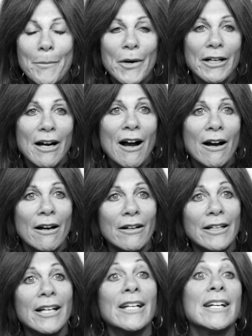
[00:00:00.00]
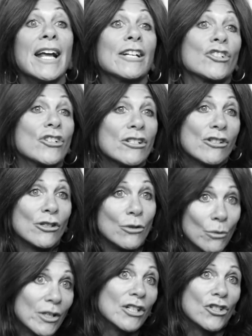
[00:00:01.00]
but our connections
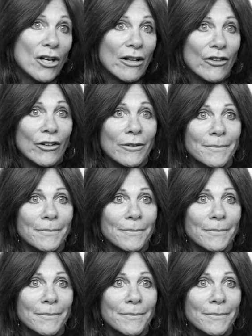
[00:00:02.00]
to each other.